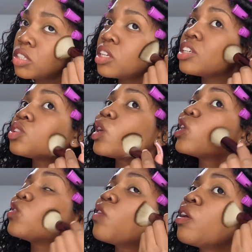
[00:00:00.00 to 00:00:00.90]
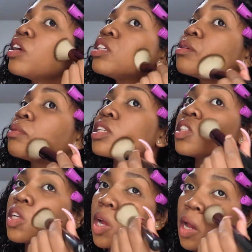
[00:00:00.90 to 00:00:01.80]
So let's try this foundation brush
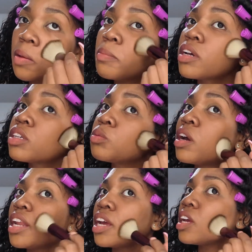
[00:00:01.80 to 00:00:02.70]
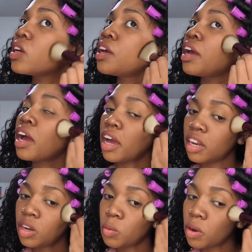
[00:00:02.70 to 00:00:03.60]
today because why not? I
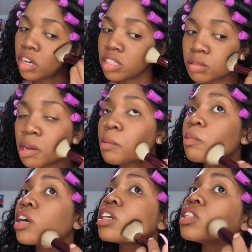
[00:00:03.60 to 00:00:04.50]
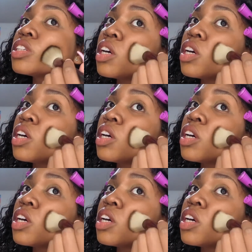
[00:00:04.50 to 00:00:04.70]
need to wash my brush,